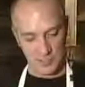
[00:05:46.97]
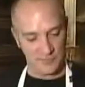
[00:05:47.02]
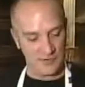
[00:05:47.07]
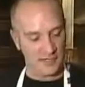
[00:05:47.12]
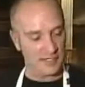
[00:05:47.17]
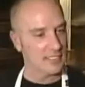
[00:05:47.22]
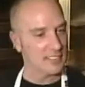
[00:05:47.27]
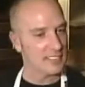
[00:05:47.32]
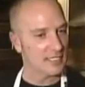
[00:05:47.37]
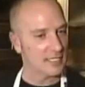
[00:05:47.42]
your
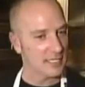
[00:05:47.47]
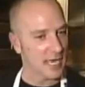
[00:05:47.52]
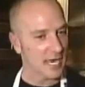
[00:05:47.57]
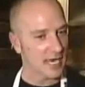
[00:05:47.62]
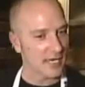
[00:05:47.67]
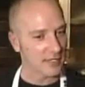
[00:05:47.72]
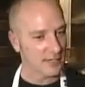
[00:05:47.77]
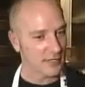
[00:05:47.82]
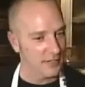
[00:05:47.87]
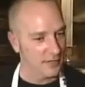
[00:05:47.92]
menu. And
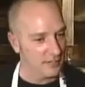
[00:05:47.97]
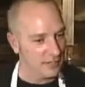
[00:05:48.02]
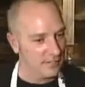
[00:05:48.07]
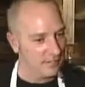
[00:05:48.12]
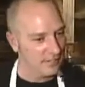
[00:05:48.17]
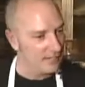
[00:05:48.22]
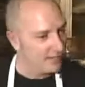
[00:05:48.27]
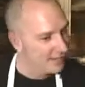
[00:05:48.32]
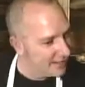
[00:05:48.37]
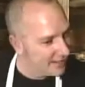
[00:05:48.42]
listen to that. Can
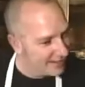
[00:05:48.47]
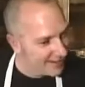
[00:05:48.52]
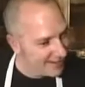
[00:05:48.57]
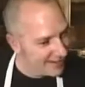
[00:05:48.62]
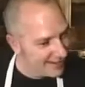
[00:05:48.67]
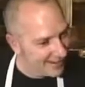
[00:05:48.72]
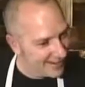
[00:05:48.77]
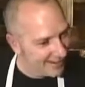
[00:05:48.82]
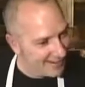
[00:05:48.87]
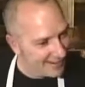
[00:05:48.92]
you hear it?
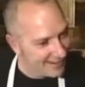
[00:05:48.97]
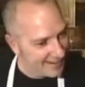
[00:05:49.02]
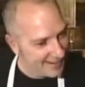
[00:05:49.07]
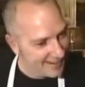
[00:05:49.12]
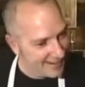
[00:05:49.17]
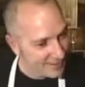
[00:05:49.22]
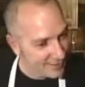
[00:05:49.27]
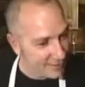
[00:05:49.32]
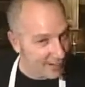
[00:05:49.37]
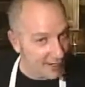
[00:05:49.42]

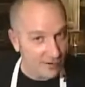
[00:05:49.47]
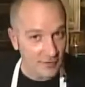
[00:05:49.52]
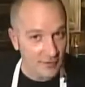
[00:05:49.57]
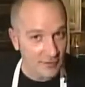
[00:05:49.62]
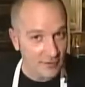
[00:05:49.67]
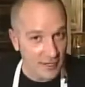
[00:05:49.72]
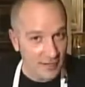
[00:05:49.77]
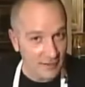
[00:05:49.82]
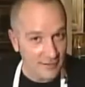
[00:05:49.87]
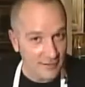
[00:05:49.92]

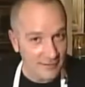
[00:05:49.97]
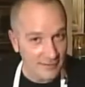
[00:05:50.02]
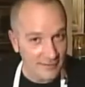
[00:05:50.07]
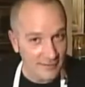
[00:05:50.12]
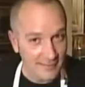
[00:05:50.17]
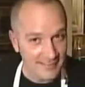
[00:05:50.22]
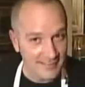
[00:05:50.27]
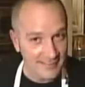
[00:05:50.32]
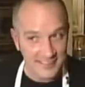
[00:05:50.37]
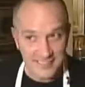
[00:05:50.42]
Crackle,
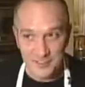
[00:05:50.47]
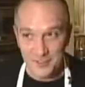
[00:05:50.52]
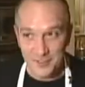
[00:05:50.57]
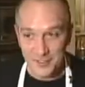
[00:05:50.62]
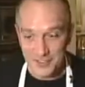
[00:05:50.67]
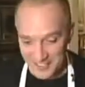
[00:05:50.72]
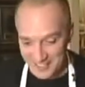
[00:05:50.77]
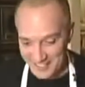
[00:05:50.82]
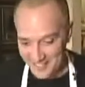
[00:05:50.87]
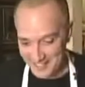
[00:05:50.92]

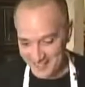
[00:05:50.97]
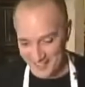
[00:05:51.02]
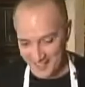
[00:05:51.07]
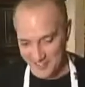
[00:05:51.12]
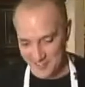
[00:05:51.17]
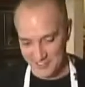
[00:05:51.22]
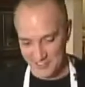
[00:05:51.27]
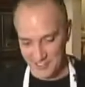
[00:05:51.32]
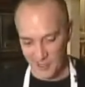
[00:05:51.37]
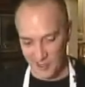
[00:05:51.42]
crackle. Still
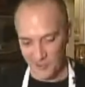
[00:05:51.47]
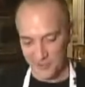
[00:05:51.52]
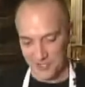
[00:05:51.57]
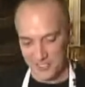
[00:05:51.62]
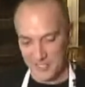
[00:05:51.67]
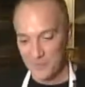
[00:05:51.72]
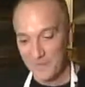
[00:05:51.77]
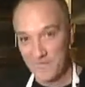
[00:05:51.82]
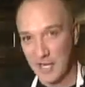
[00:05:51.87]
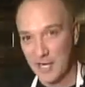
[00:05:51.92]
cooking in there.
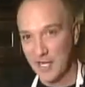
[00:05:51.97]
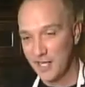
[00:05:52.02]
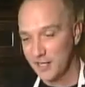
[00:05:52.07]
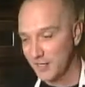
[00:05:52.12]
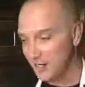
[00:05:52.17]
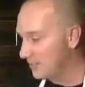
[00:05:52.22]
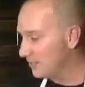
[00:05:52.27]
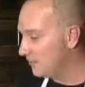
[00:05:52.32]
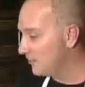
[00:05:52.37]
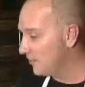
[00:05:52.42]
So,
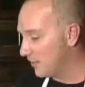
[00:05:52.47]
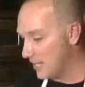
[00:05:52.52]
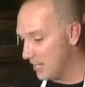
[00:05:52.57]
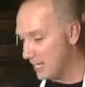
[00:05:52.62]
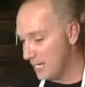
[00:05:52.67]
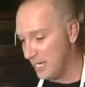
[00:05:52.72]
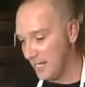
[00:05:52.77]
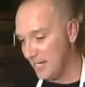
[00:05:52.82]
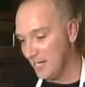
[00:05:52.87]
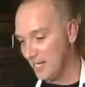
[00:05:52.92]

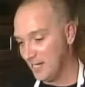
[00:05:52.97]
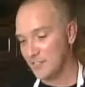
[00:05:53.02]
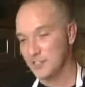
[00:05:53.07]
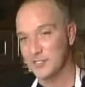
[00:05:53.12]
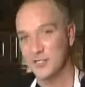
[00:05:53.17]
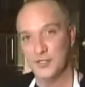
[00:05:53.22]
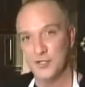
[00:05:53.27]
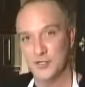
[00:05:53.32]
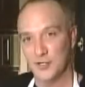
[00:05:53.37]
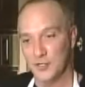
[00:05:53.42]
fun
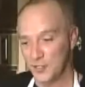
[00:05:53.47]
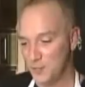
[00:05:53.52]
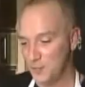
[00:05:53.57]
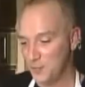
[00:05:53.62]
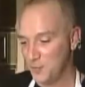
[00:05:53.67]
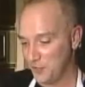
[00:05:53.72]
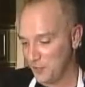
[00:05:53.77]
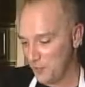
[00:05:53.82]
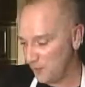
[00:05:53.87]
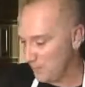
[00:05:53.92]
thing to
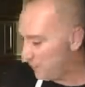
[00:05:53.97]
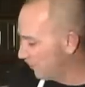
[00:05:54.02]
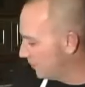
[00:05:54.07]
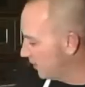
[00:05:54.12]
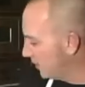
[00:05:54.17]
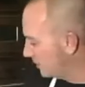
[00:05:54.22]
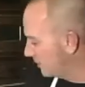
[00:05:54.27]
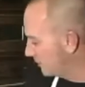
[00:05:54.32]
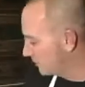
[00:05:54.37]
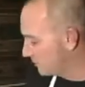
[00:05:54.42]
do
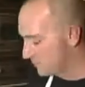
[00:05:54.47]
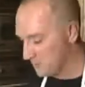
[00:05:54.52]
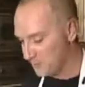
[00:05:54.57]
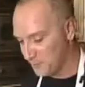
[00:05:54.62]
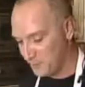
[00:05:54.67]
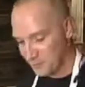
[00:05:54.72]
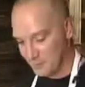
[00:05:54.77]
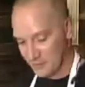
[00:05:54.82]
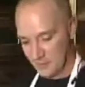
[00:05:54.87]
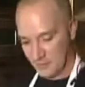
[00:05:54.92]
with your friends.